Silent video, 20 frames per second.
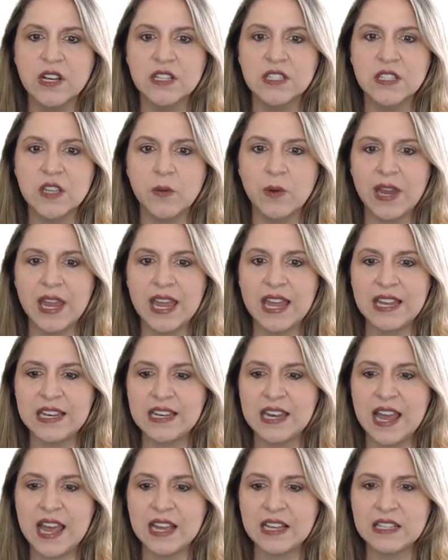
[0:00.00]
So we hit
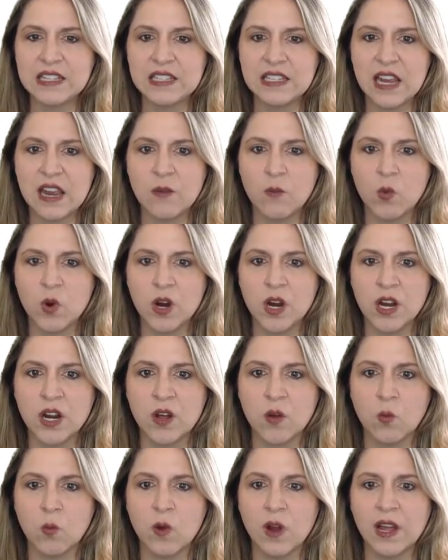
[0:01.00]
next and we're going
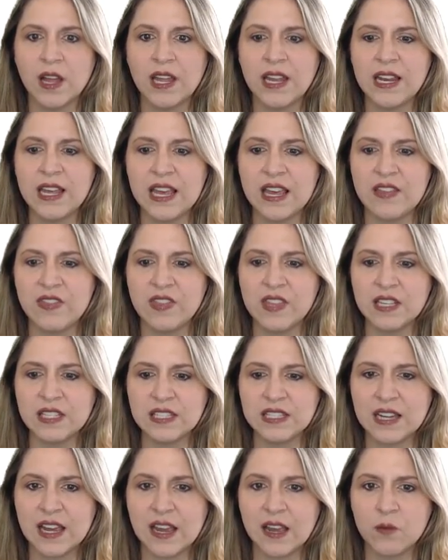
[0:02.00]
to run, and
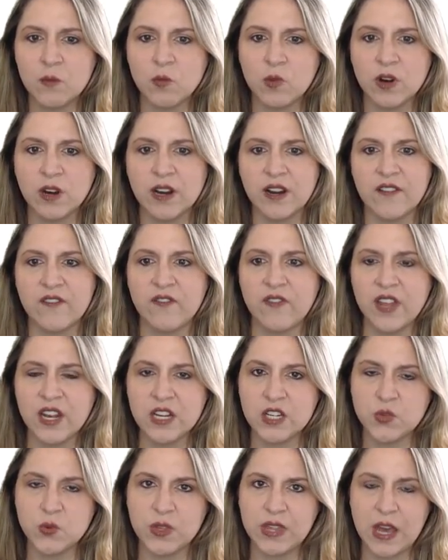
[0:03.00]
this time we're going to
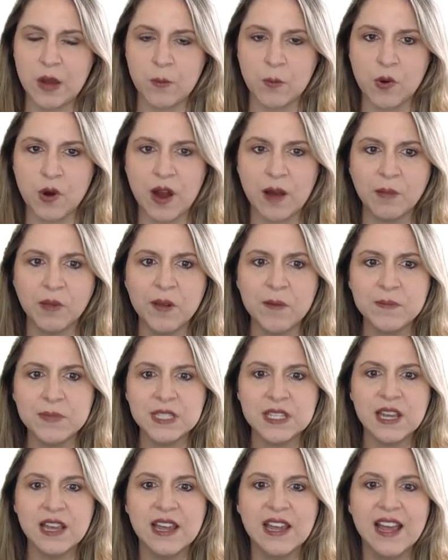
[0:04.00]
finish without
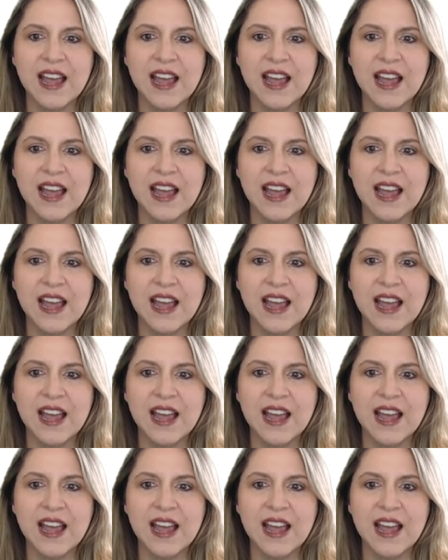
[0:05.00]
problems,